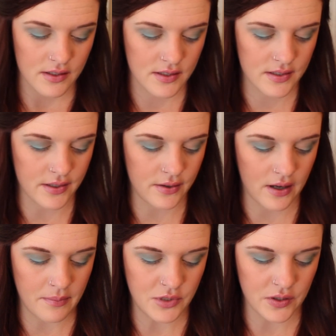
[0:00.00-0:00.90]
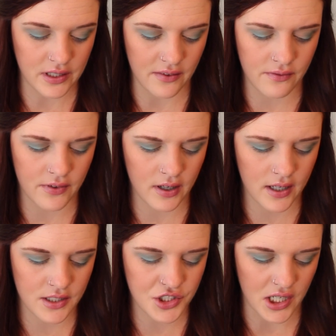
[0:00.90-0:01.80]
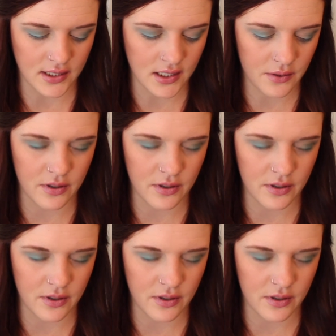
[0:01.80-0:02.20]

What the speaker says: So I'm doing it very gently.